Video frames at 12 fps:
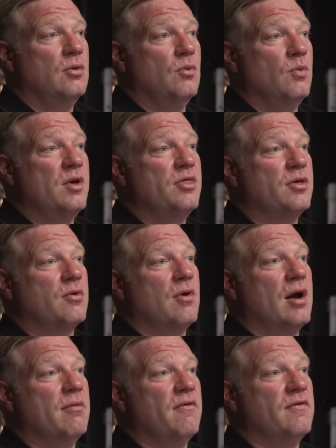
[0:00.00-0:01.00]
with the
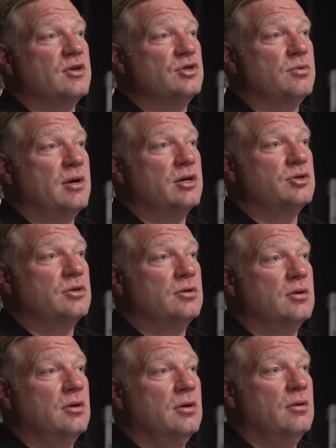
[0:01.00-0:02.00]
crime of insurrection.
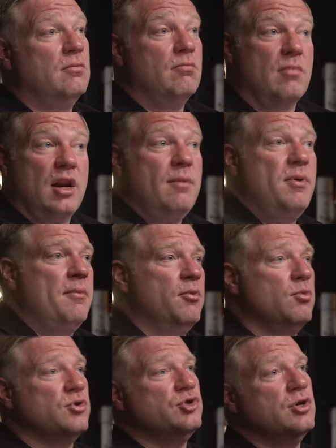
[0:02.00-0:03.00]
Many
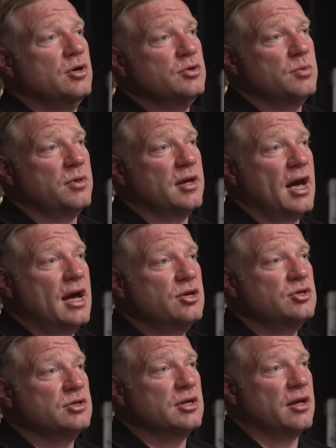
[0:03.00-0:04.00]
people were charged with the
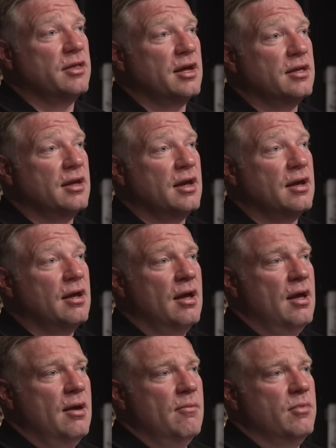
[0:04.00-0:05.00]
actions on that day,
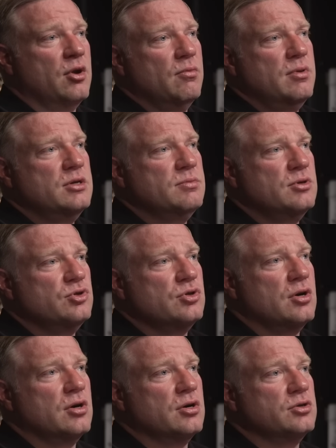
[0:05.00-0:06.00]
but nobody's been
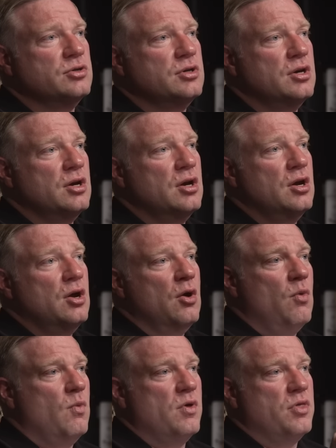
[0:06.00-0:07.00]
charged
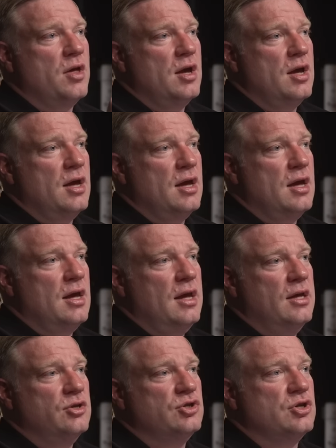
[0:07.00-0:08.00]
with
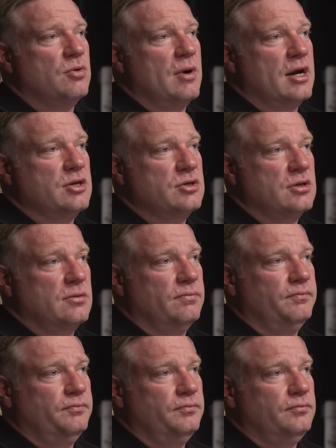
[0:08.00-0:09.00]
insurrection.
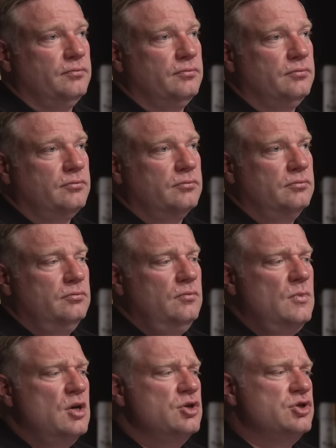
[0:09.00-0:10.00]

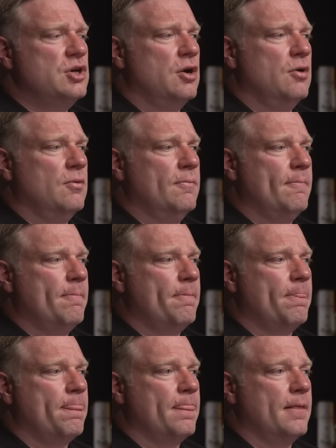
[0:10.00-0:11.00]
So
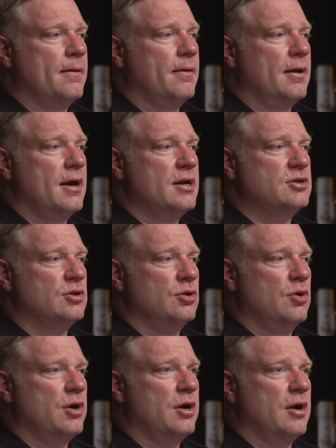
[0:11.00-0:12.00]
as a
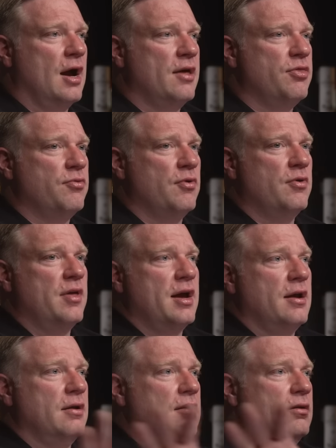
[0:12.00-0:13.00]
lawyer, I throw that